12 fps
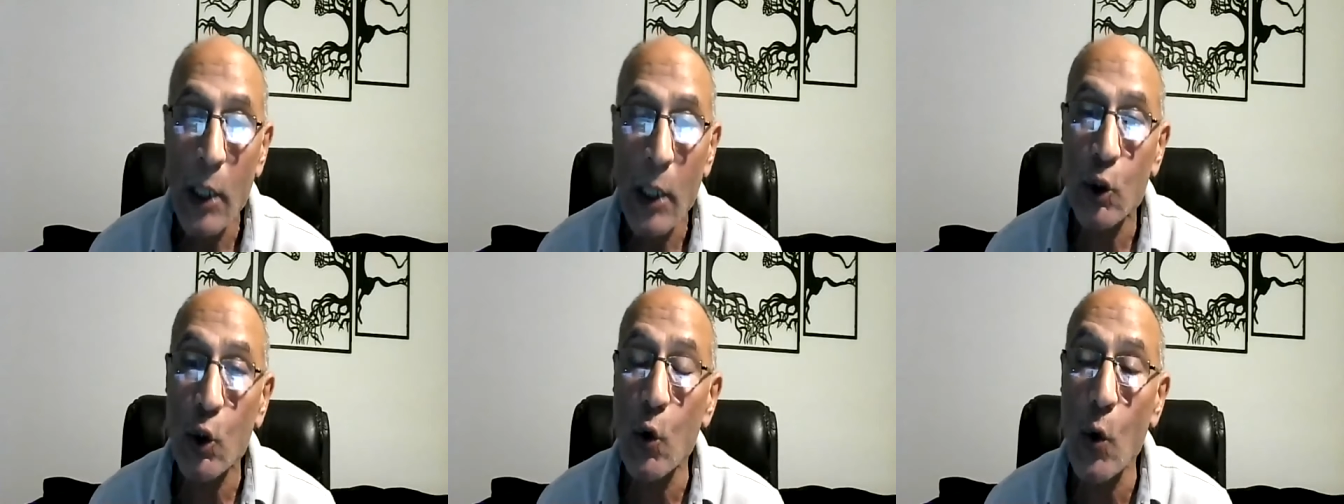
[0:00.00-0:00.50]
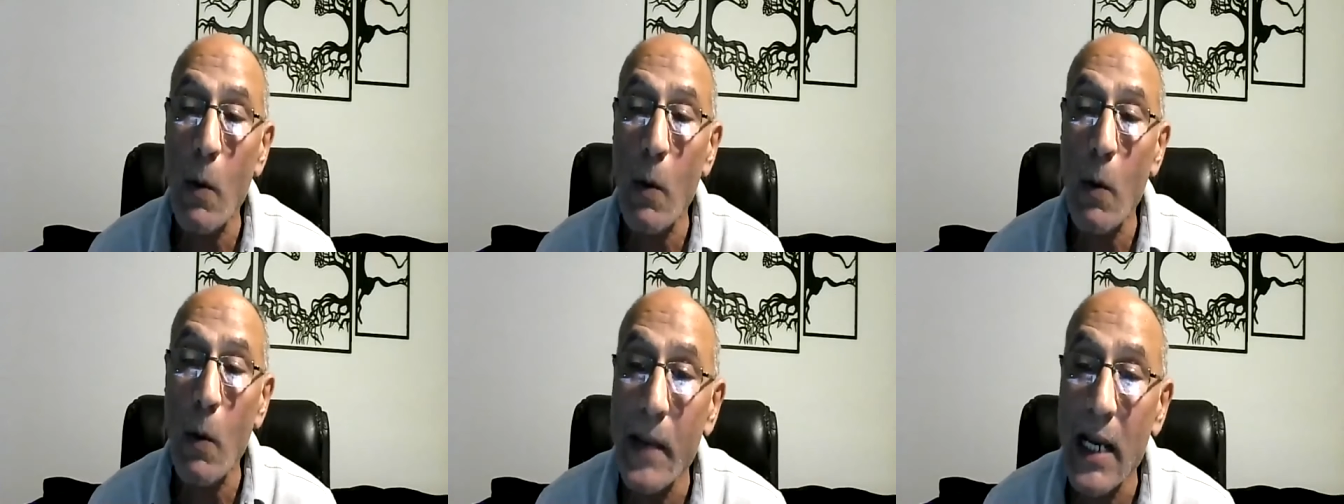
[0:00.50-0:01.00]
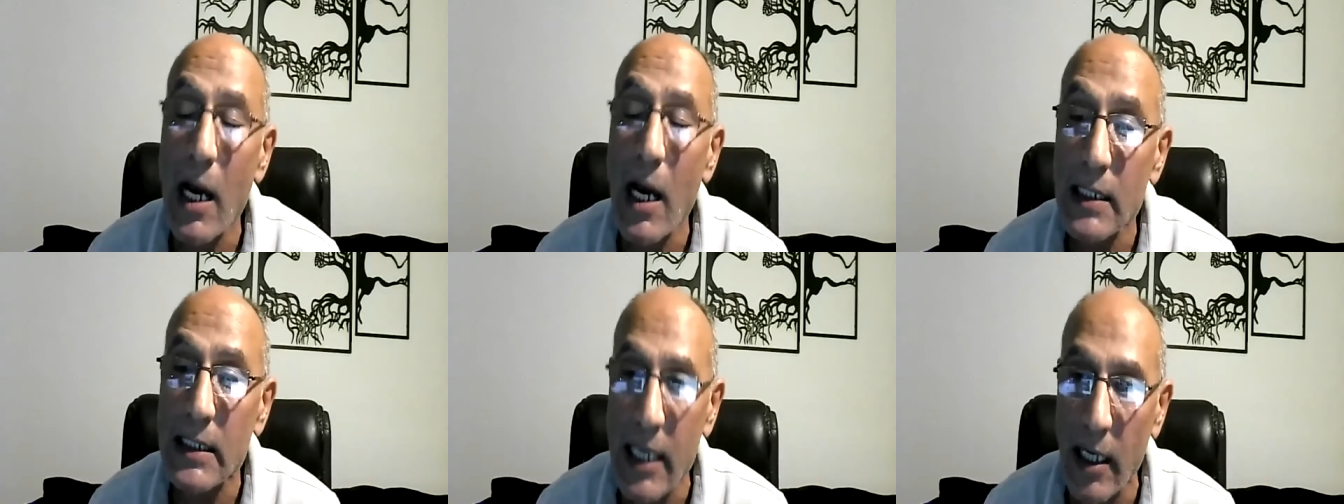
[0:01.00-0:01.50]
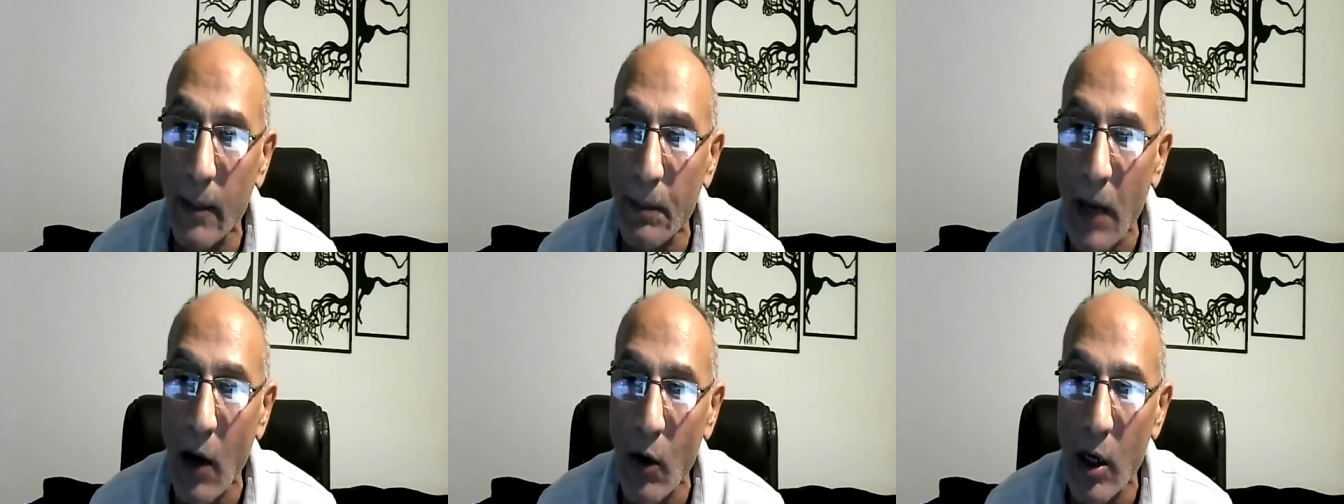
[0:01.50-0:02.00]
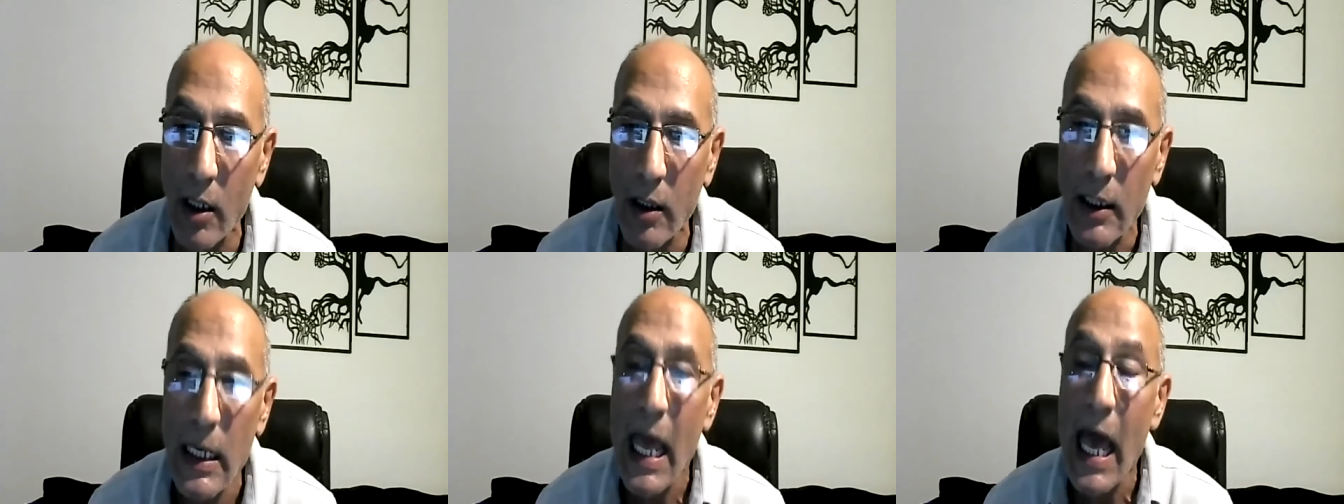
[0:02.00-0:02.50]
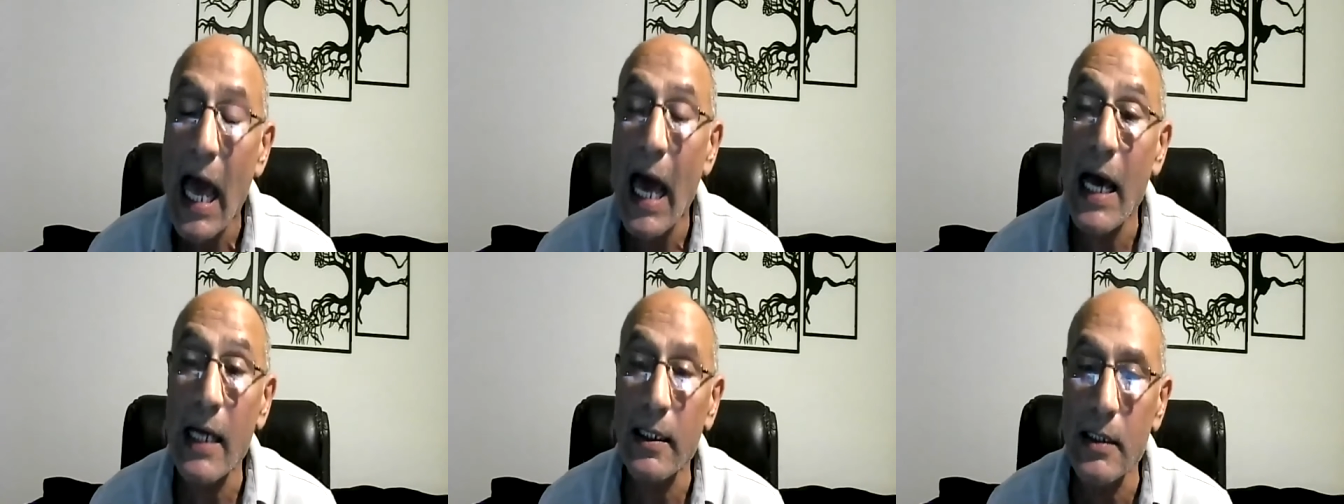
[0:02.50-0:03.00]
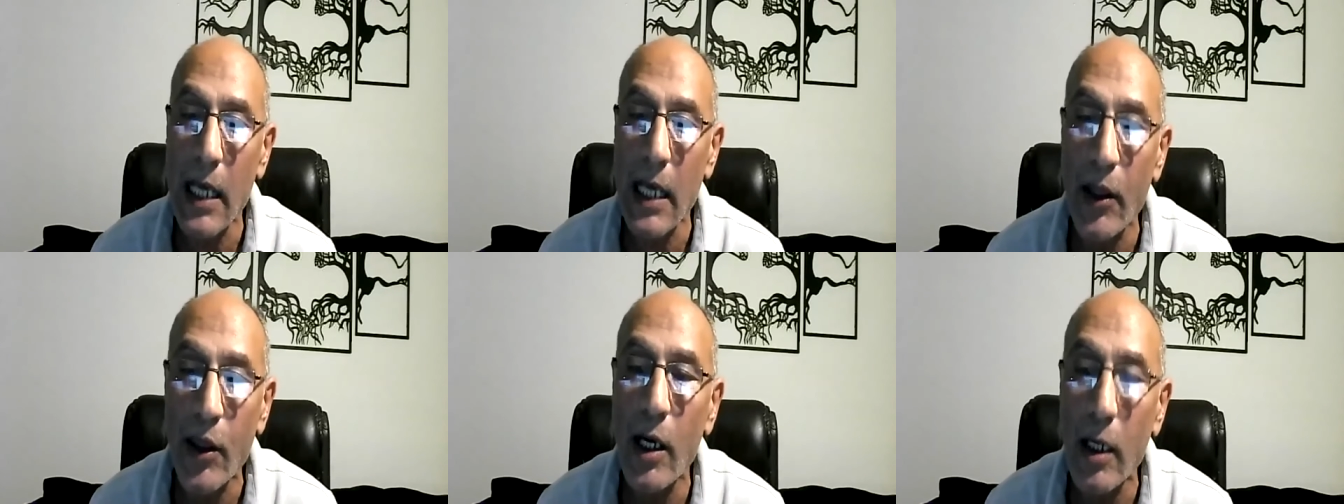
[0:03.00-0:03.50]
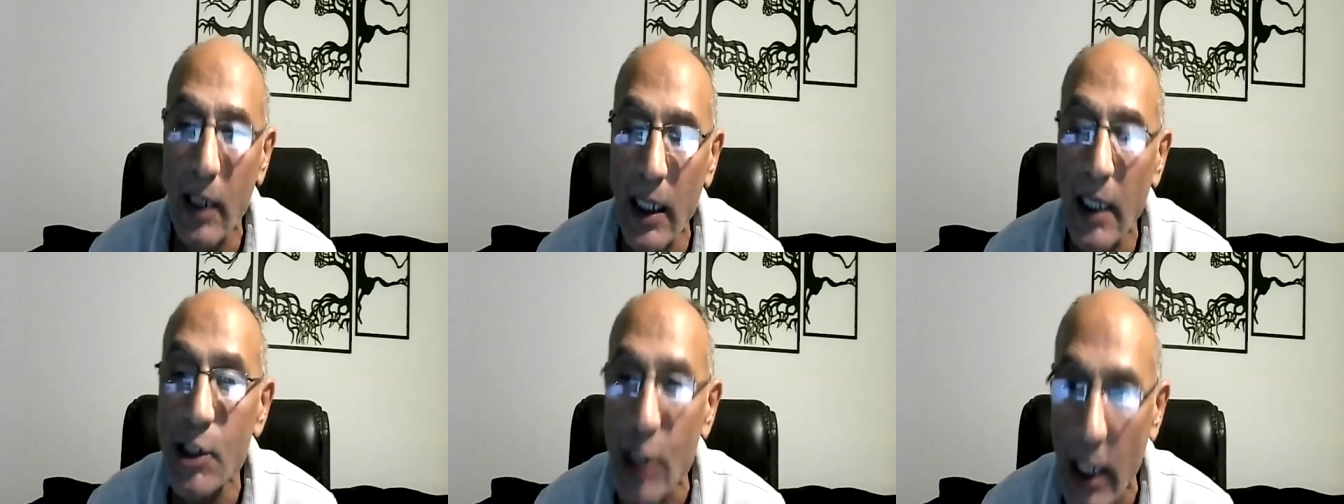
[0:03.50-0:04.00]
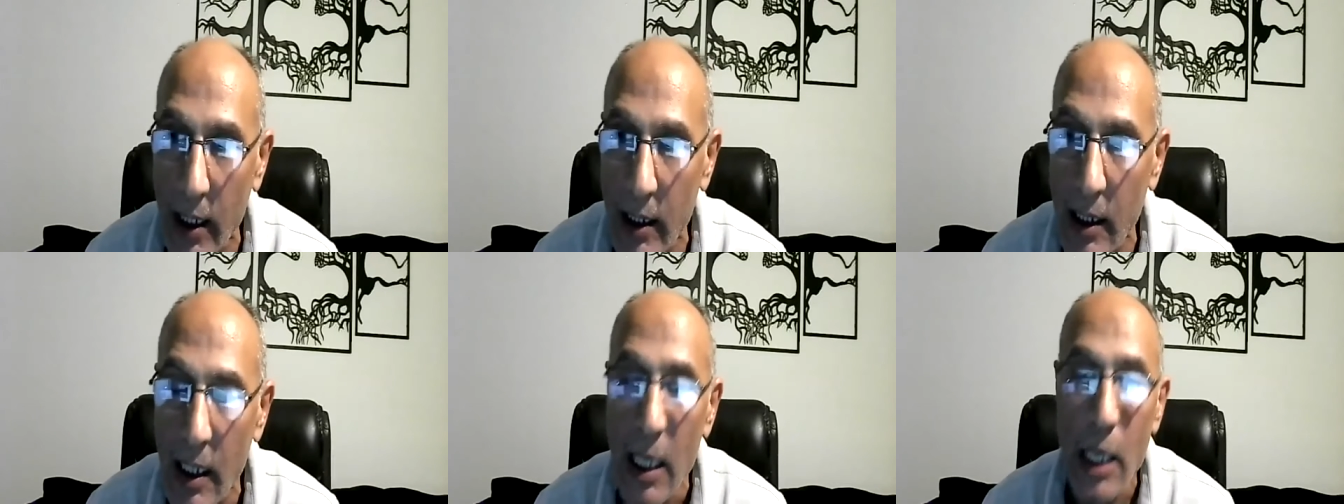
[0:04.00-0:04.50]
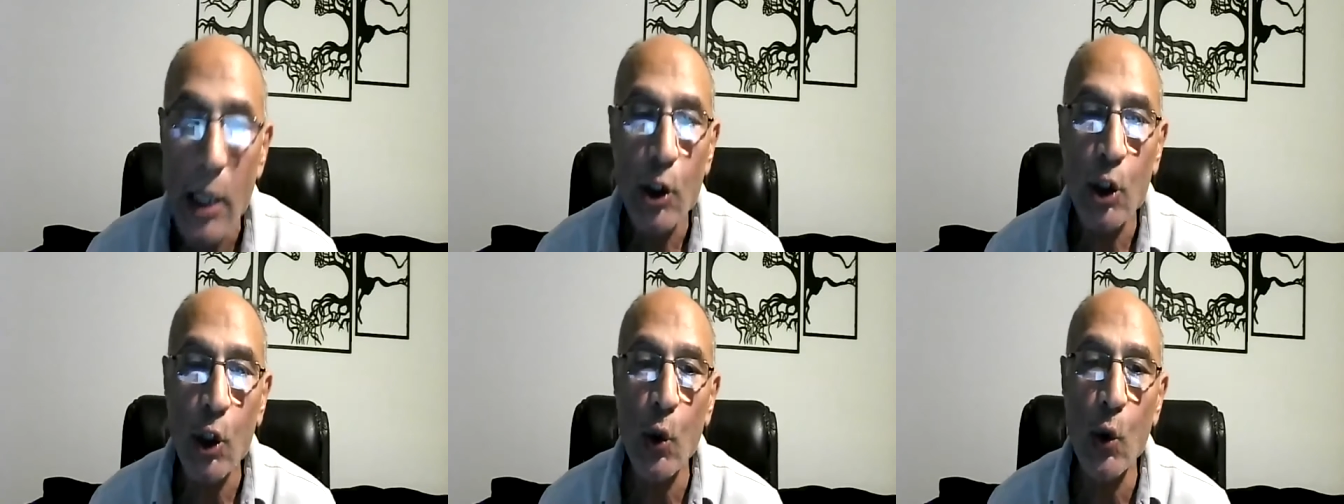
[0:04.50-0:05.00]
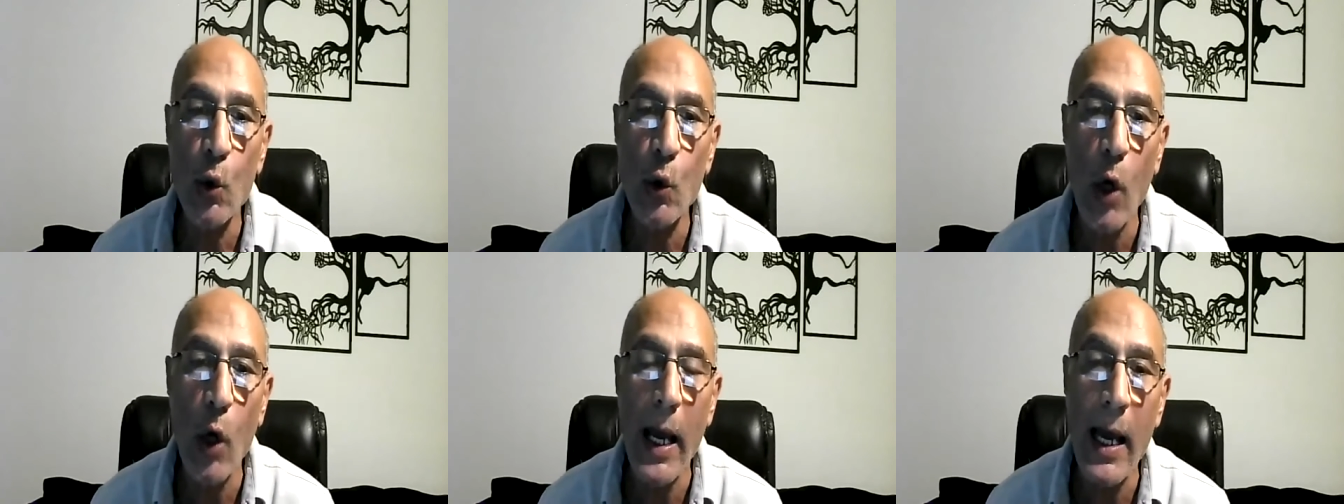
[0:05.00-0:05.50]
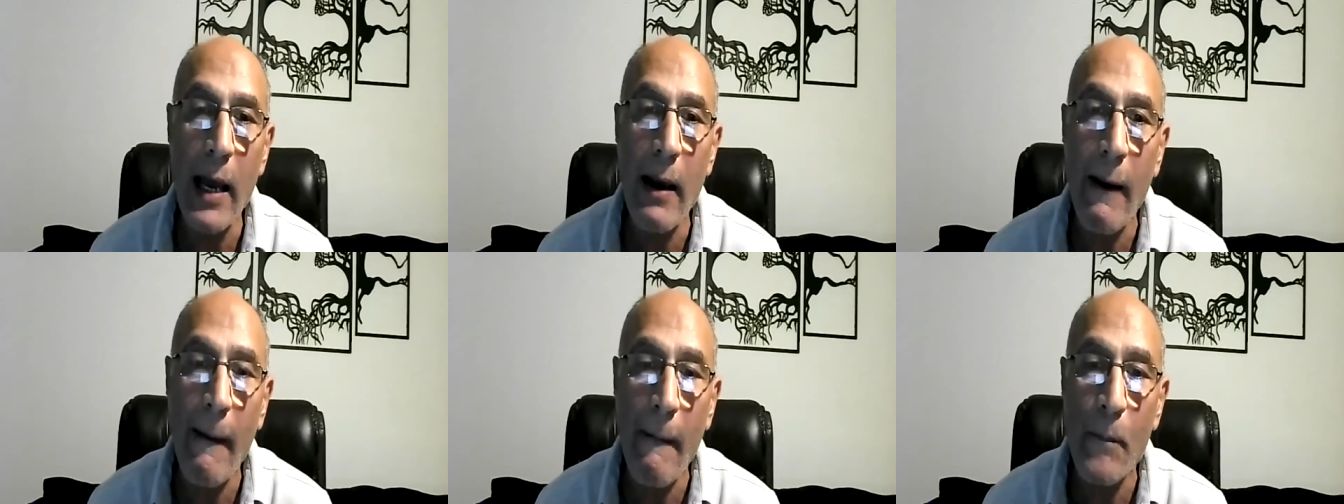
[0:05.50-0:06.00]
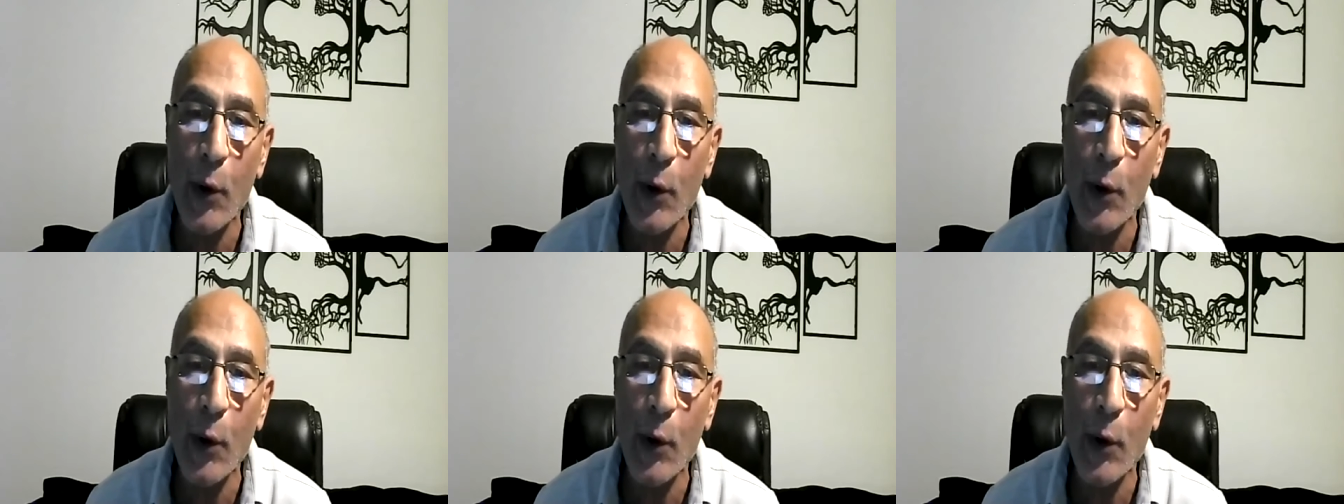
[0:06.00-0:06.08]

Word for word: to mobilize their power and their religion to uh,